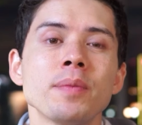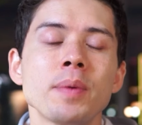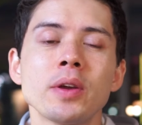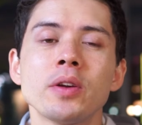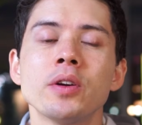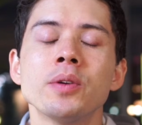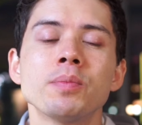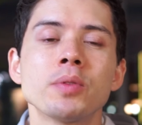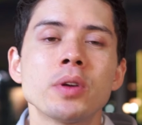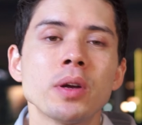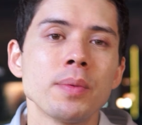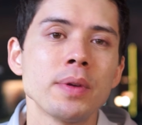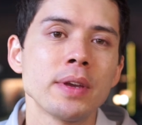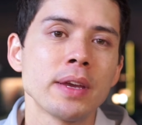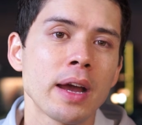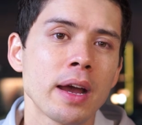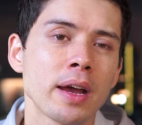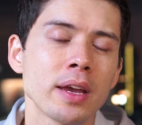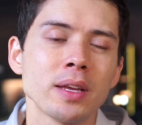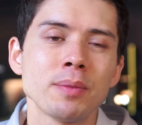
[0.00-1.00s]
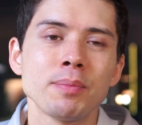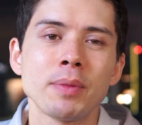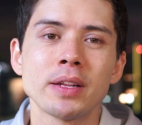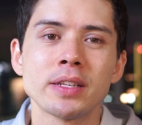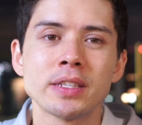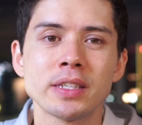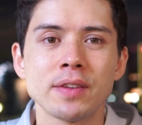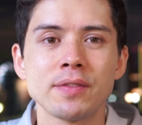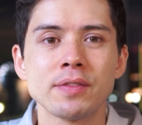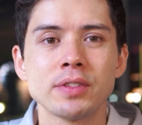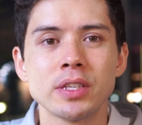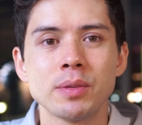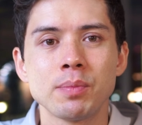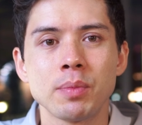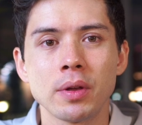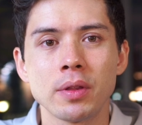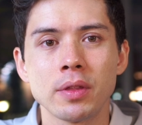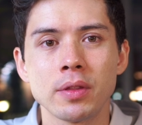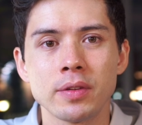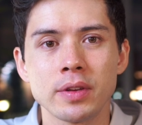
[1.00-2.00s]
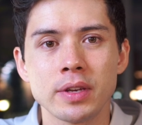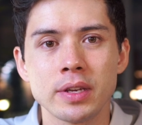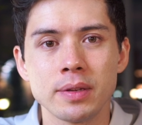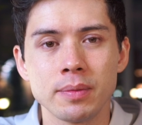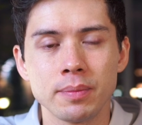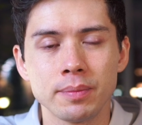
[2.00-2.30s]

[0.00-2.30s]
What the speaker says: my upcoming Ironman 70.3.